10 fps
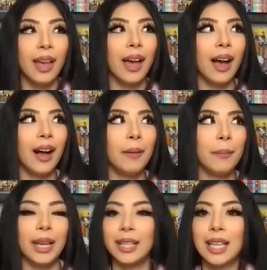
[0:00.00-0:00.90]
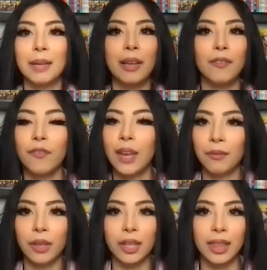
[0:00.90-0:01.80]
And it's like my
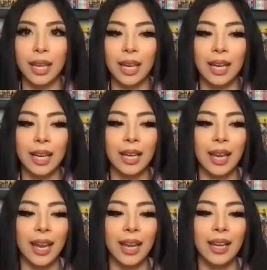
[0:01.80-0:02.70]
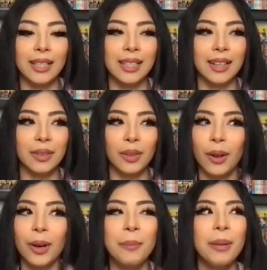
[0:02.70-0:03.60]
favorite thing. And a
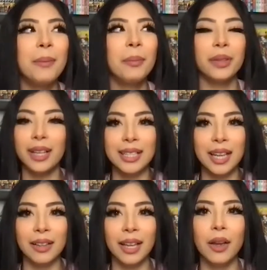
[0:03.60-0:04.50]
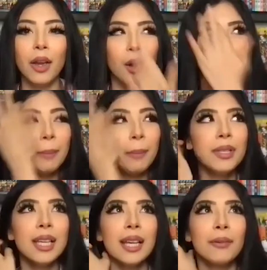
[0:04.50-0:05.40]
lot of people like to like, we
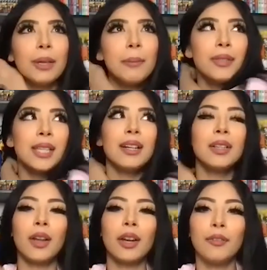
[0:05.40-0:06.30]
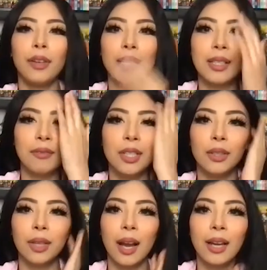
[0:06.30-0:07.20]
post like a lot of funny stuff too.
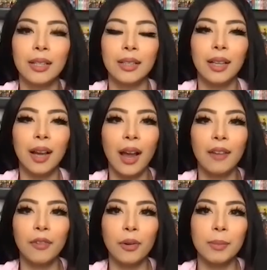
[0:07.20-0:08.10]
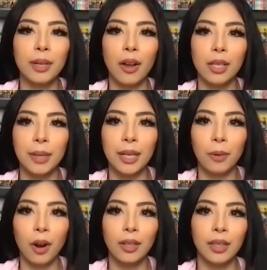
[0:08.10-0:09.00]
Like I've always been cosplaying
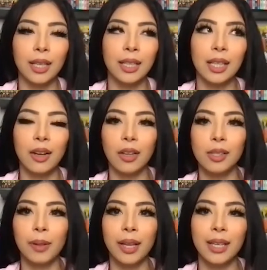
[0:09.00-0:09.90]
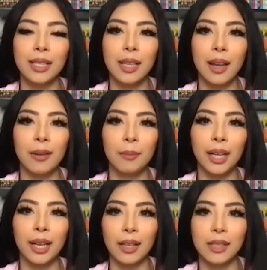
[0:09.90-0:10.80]
Rock Lee, and he cosplays
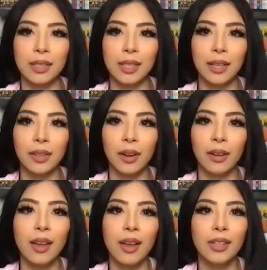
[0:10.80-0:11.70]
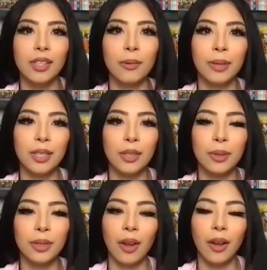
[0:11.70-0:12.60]
like Guy Sensei a lot. So we do a
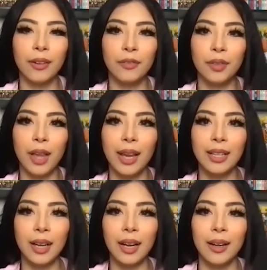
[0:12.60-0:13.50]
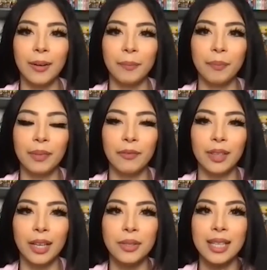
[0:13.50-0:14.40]
lot of like
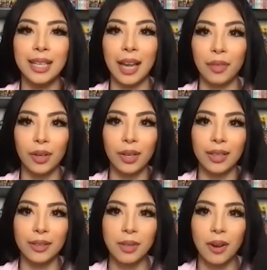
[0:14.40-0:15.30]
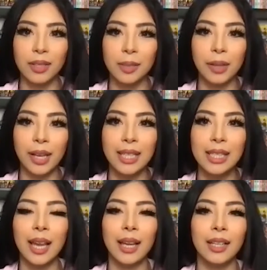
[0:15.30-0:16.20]
videos together in those
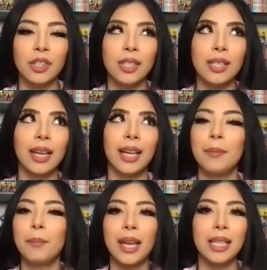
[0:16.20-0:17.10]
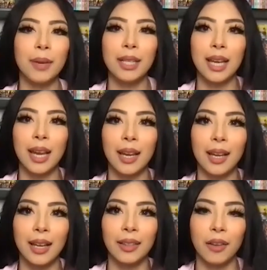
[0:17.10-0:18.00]
cosplays, and it just like, it makes my day.
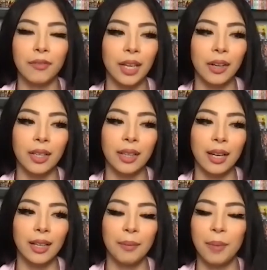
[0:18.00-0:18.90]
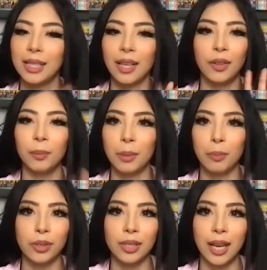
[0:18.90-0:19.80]
And I love hearing that it like makes other
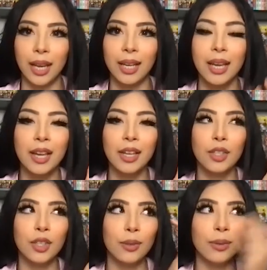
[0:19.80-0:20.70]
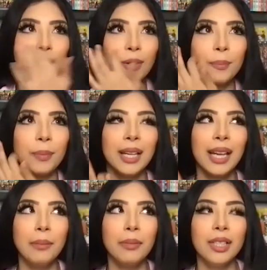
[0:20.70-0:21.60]
people's day too. So
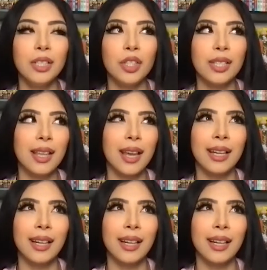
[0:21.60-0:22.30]
being able to just like